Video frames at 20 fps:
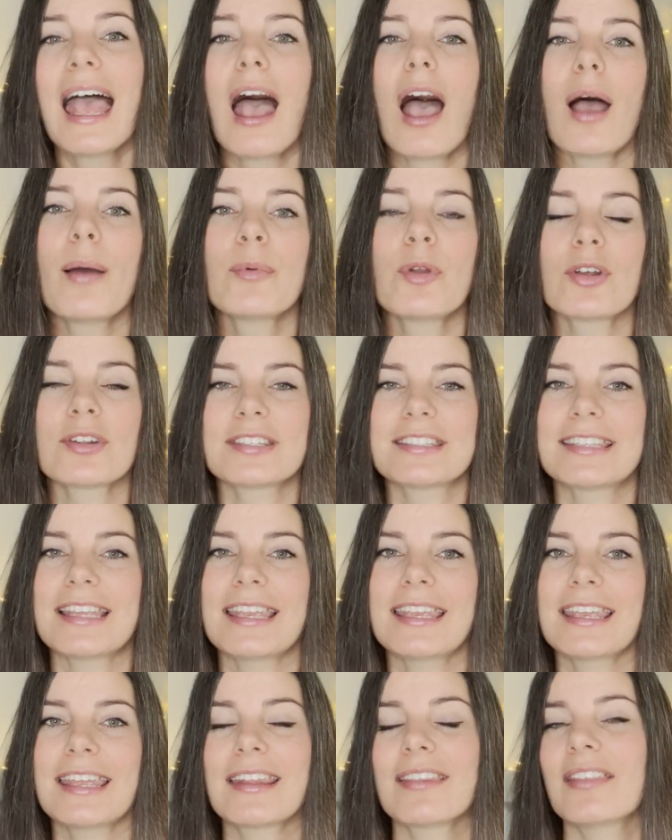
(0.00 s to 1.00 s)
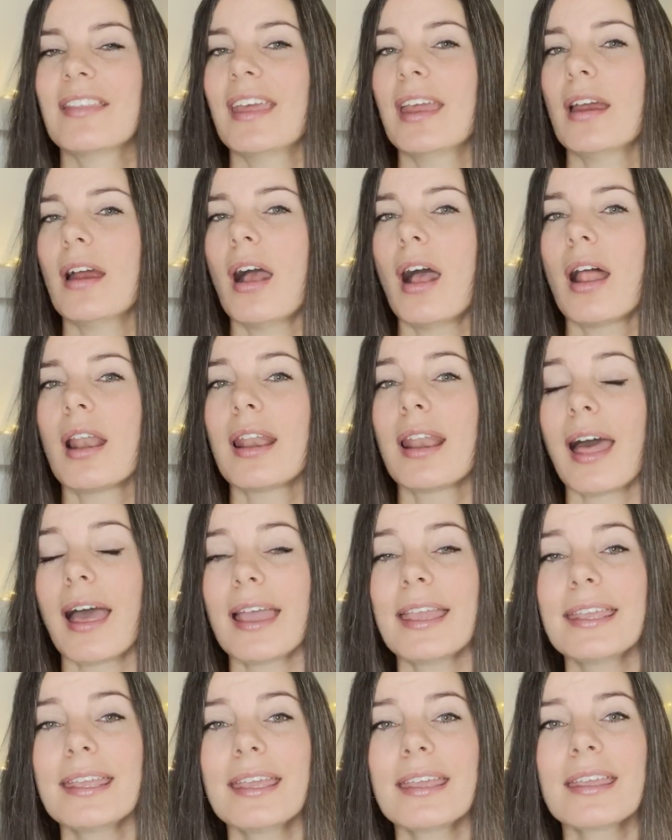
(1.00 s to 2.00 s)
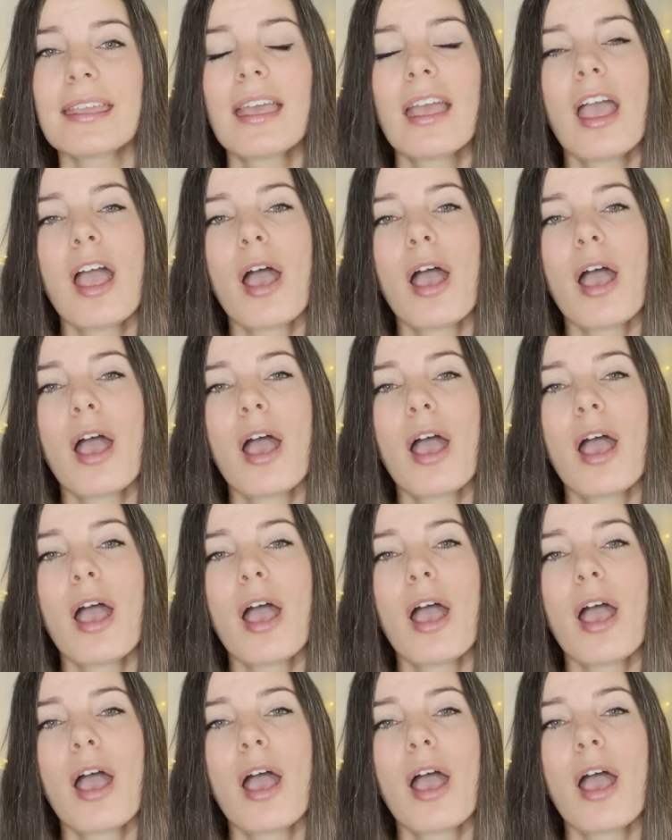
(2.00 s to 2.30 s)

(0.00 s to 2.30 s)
I'm not saying they are lying,